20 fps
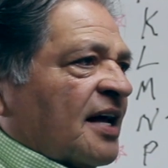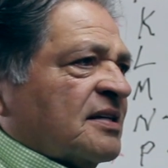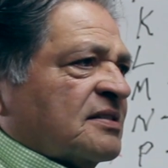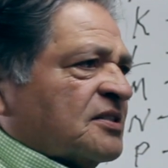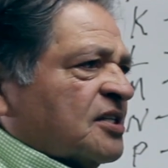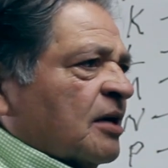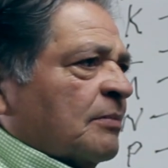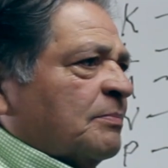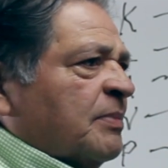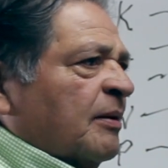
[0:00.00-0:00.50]

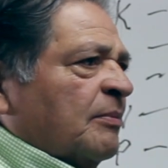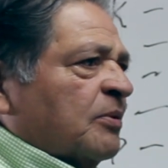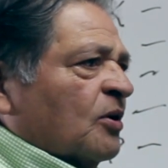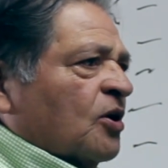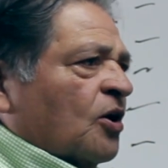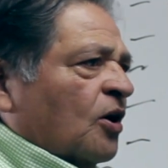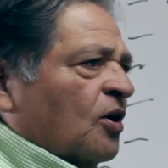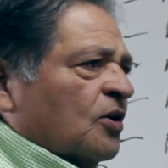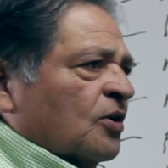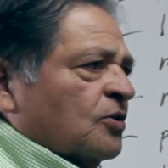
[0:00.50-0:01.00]
Some people
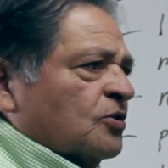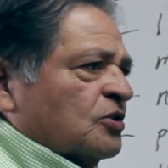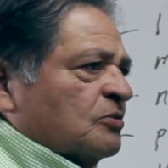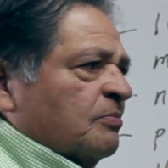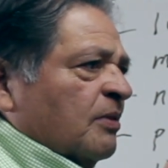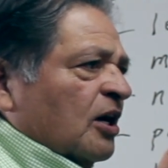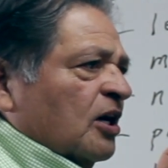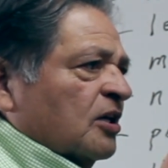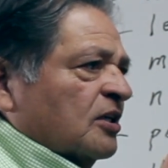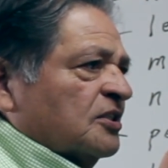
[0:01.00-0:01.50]
call those
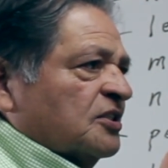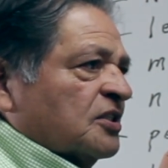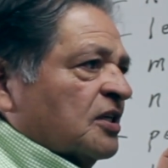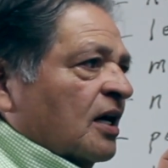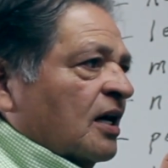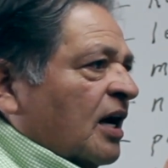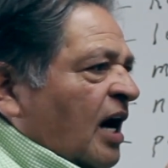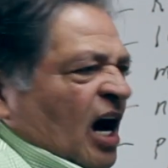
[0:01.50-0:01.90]
bugs,